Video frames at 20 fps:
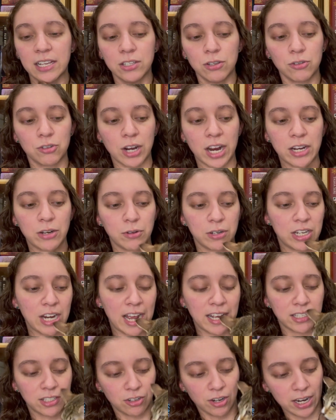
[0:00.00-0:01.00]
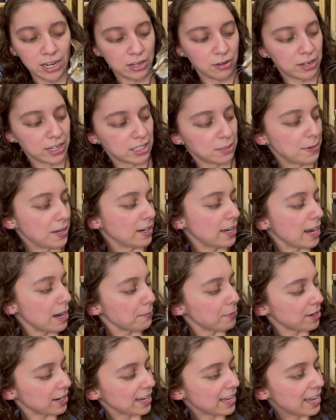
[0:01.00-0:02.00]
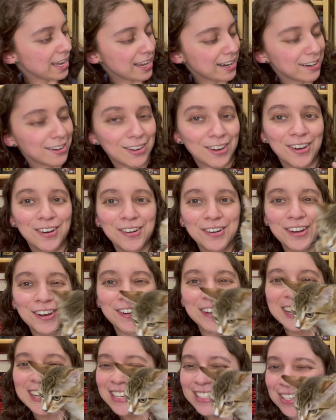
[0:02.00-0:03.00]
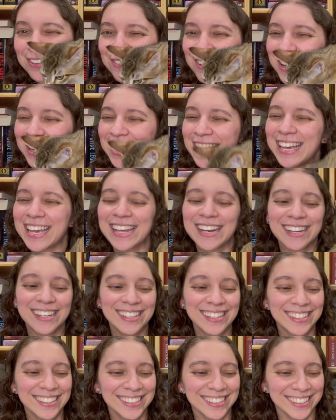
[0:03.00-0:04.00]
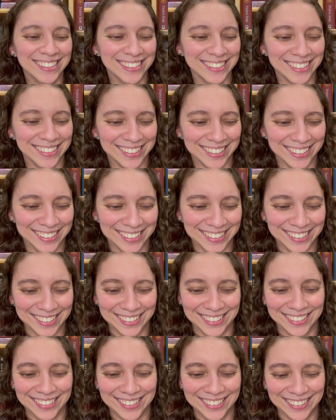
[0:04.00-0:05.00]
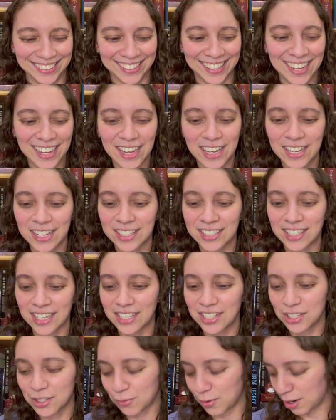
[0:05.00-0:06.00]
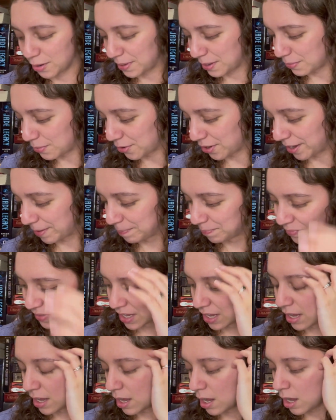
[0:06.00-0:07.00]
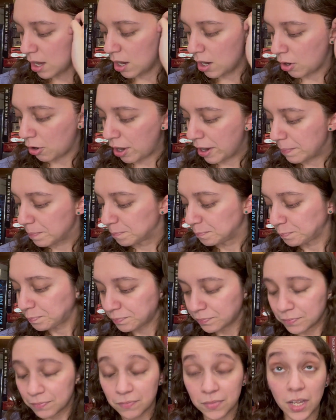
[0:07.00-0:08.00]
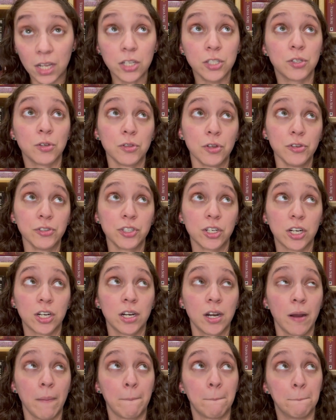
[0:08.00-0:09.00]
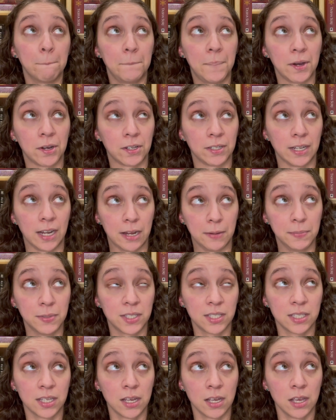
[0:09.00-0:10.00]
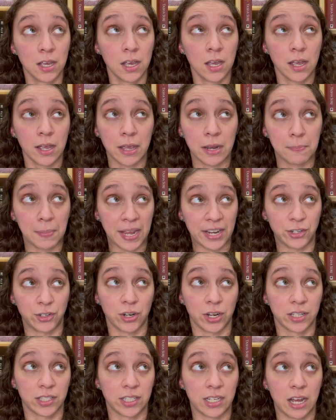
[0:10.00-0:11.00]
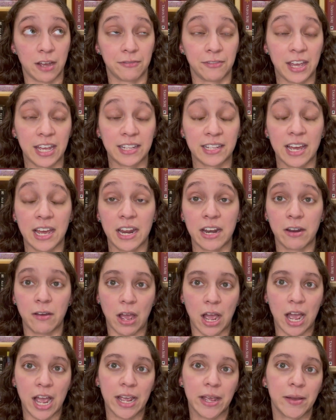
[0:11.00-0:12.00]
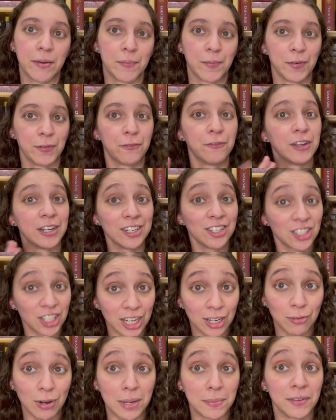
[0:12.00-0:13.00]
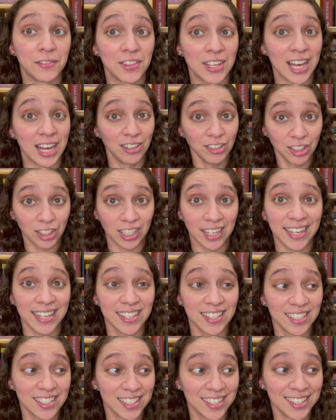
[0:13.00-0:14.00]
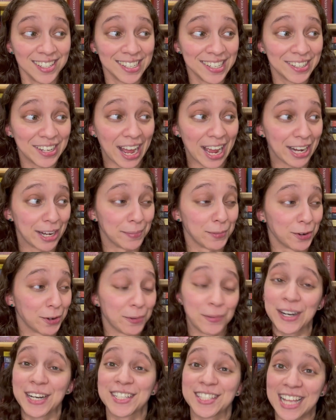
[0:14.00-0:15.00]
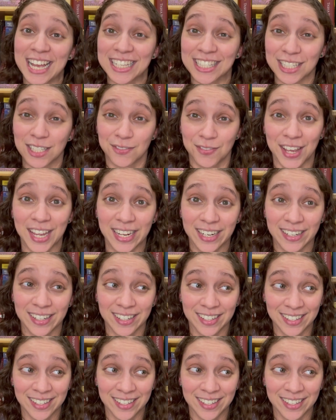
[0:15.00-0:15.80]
you tried to attack String, you get to be on camera again. Oh no, he doesn't want it. Such a squirmy boy. All right. So those are book clubs and Patreon stuff. And then I am finishing Realm of the Elderlings. Like, I'm going to read Assassin's Fate.